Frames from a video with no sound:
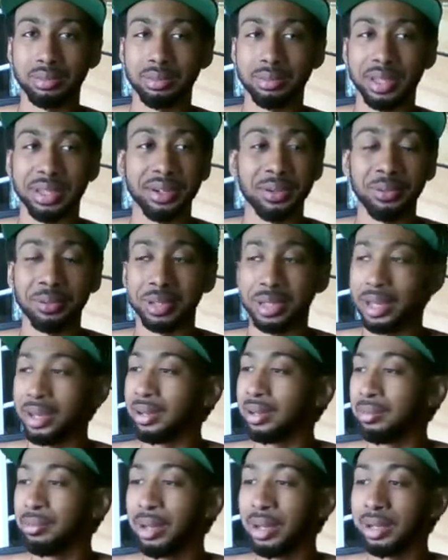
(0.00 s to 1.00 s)
They don't
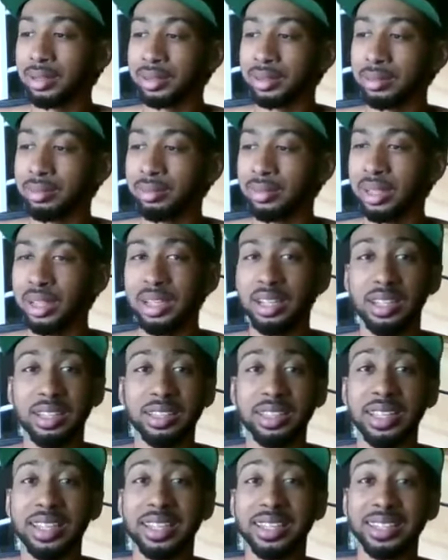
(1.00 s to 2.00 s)
care about them.
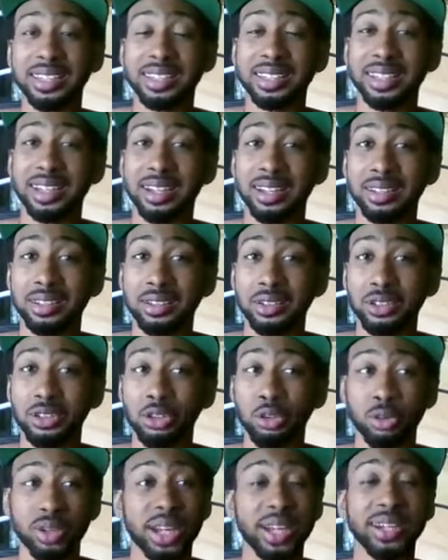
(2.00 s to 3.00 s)
They
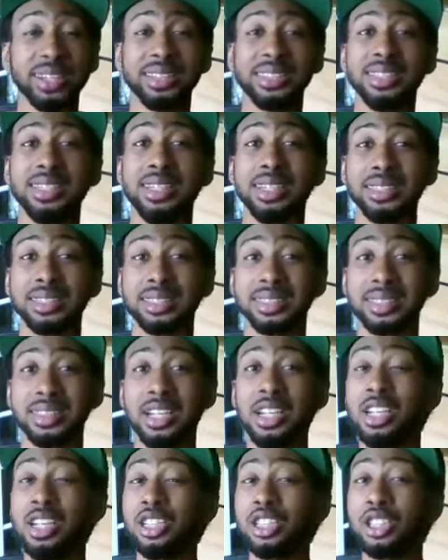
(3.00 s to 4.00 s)
do not exist.
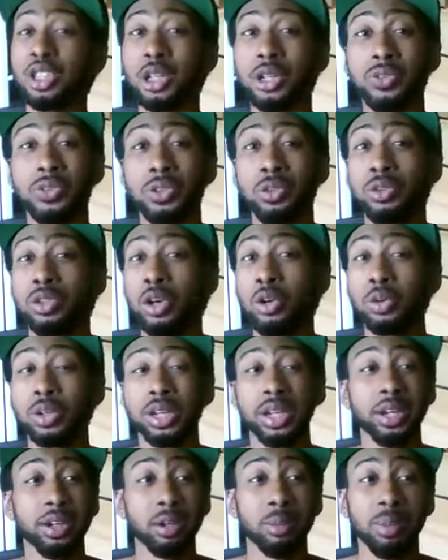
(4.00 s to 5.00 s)
So if you don't
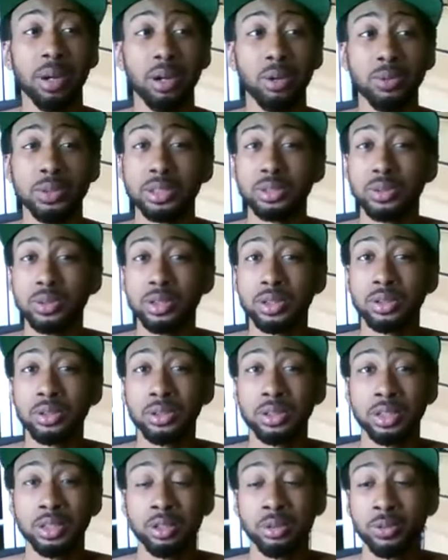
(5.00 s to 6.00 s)
care about what's going
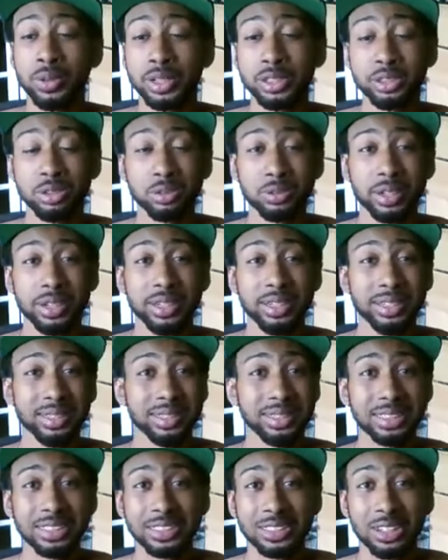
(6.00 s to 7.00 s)
on in the retrograde and
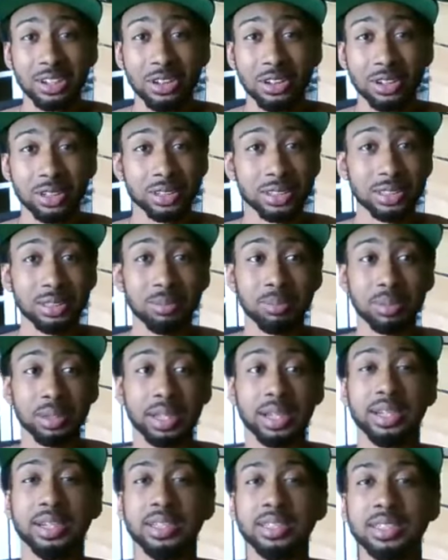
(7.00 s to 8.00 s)
the stars and the
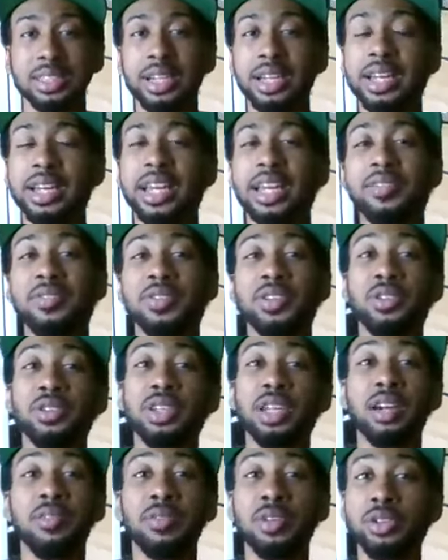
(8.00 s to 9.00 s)
planets, if you
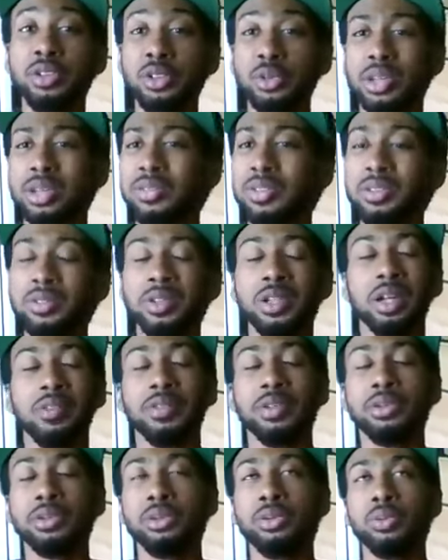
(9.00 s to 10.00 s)
never
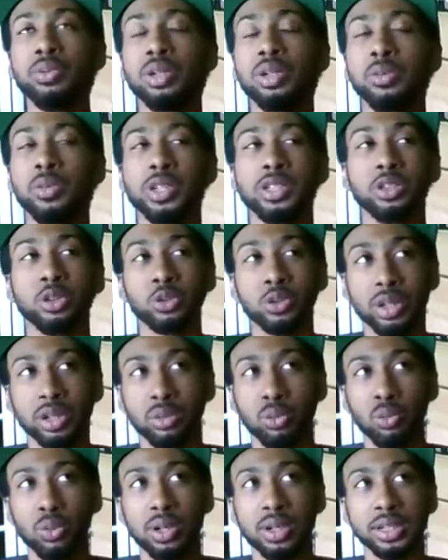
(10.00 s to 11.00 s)
knew what a
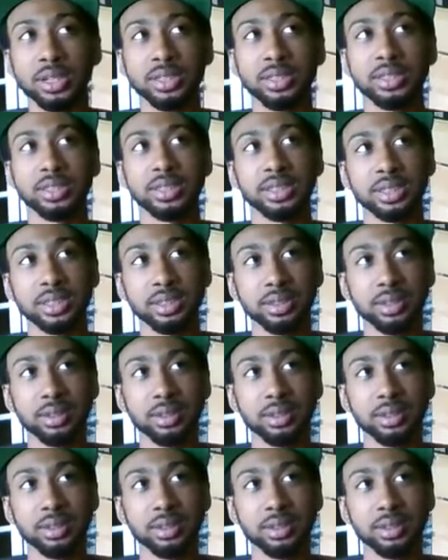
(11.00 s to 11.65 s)
retrograde was,